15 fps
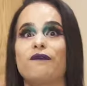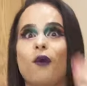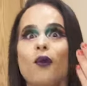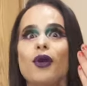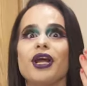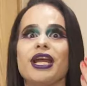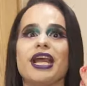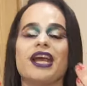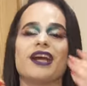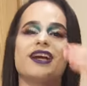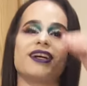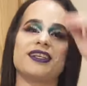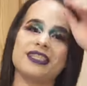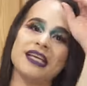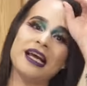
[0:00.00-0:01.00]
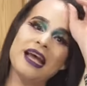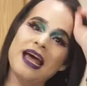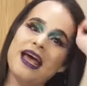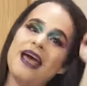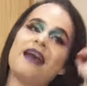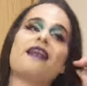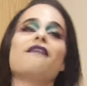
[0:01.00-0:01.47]
4 years,
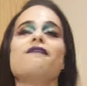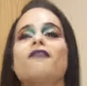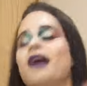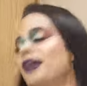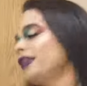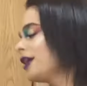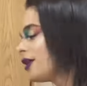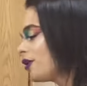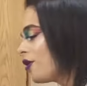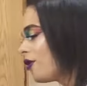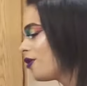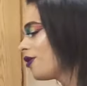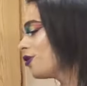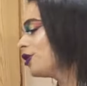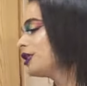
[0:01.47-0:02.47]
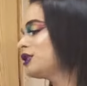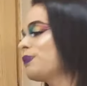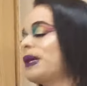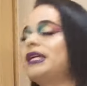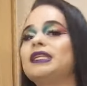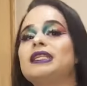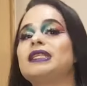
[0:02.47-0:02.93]
and I finally got all the
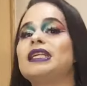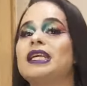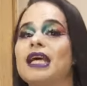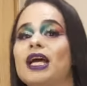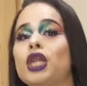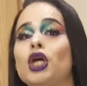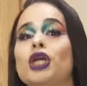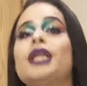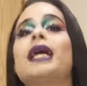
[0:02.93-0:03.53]
spices together.